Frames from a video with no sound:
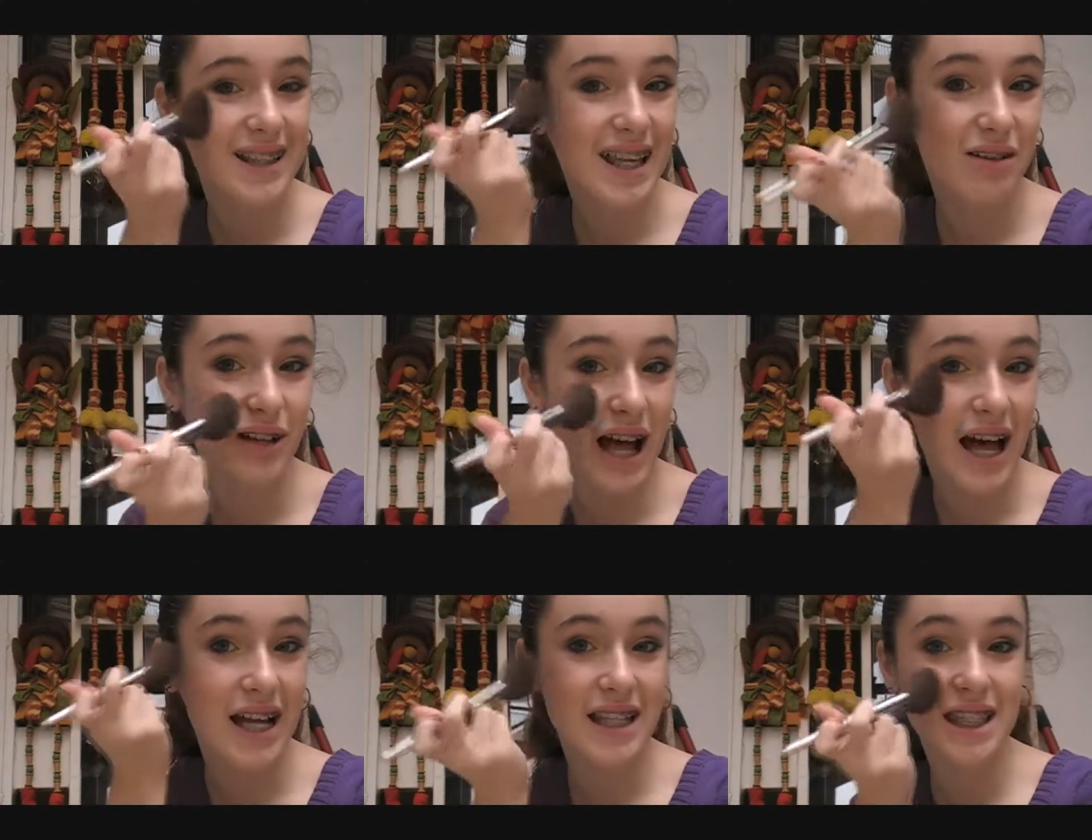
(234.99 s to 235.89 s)
That will
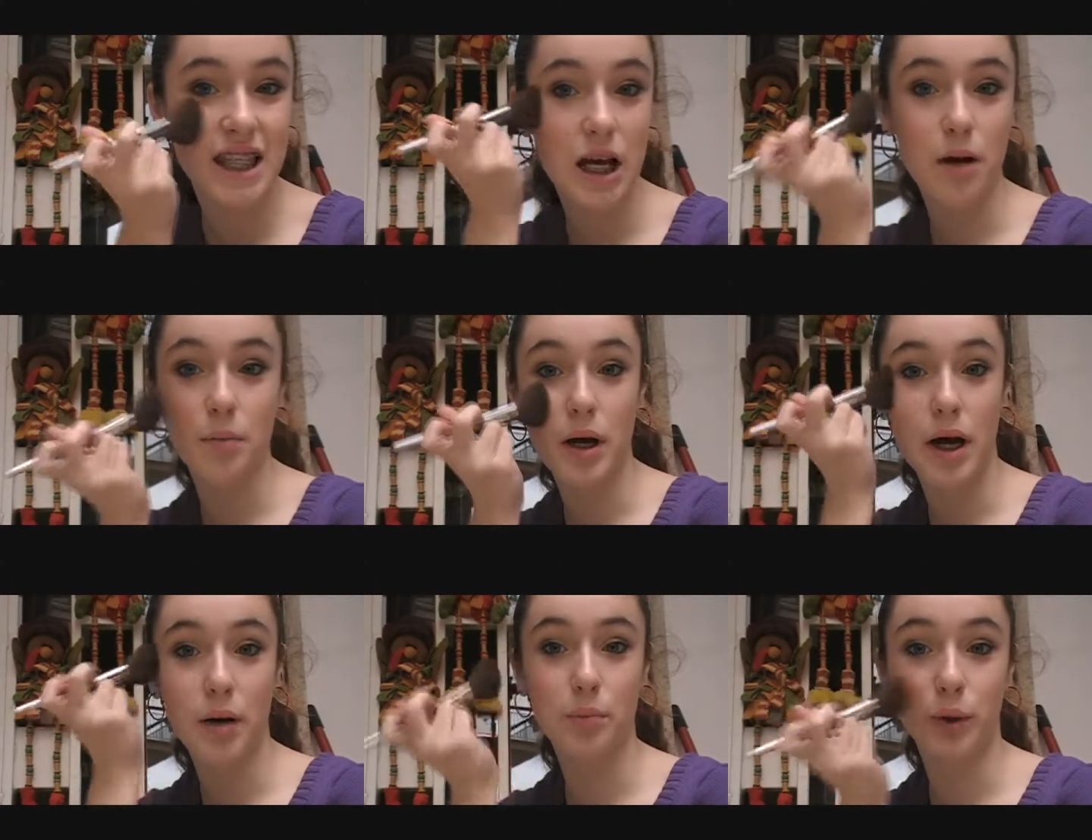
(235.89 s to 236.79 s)
add some
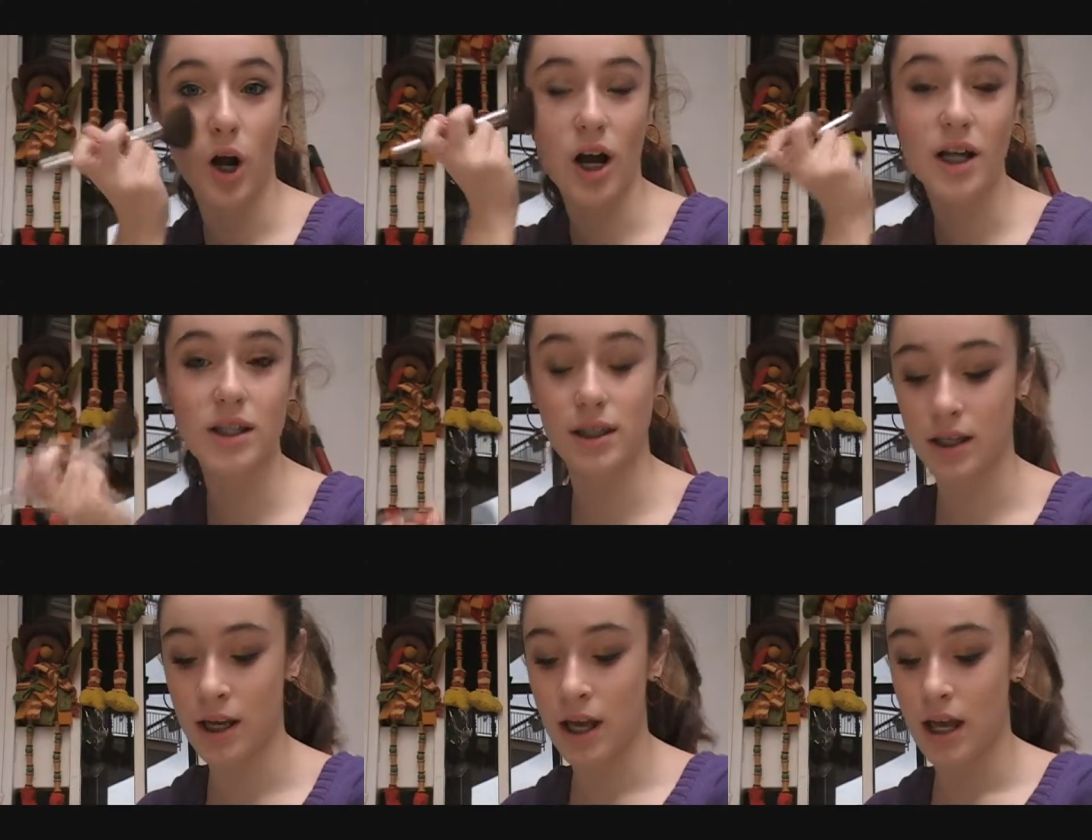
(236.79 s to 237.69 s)

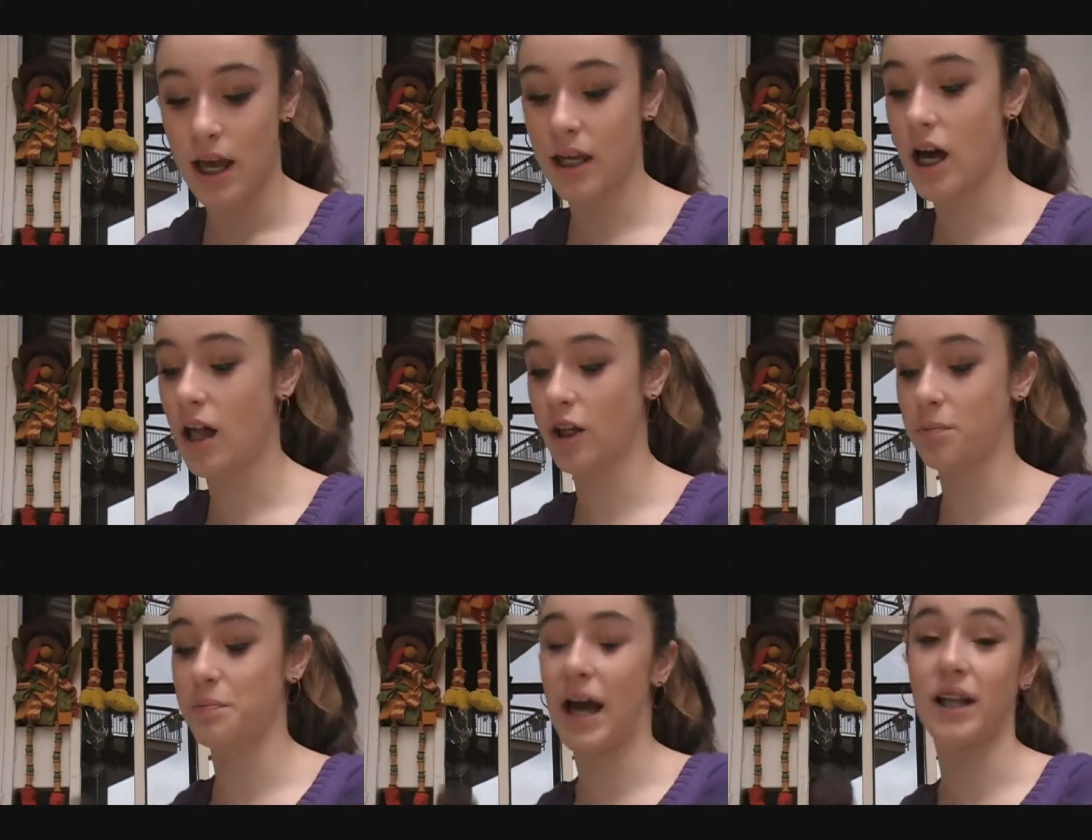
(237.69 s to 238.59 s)
bronze and color
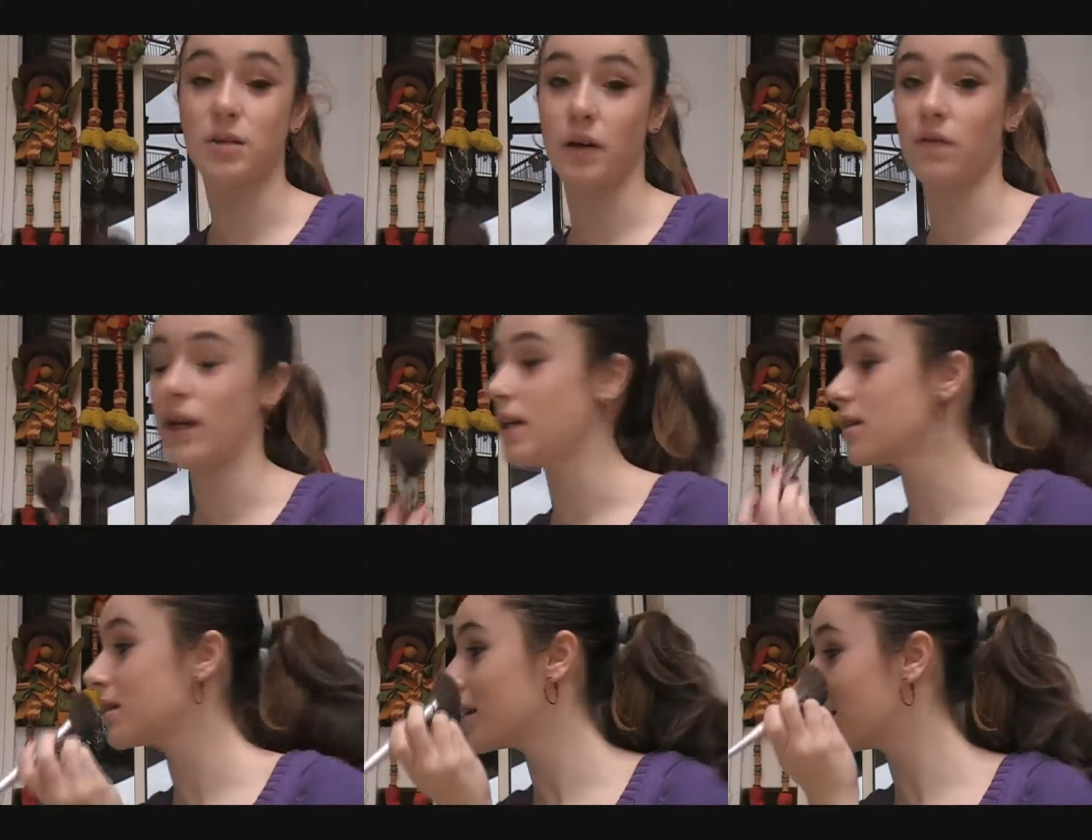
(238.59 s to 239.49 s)
back to my face.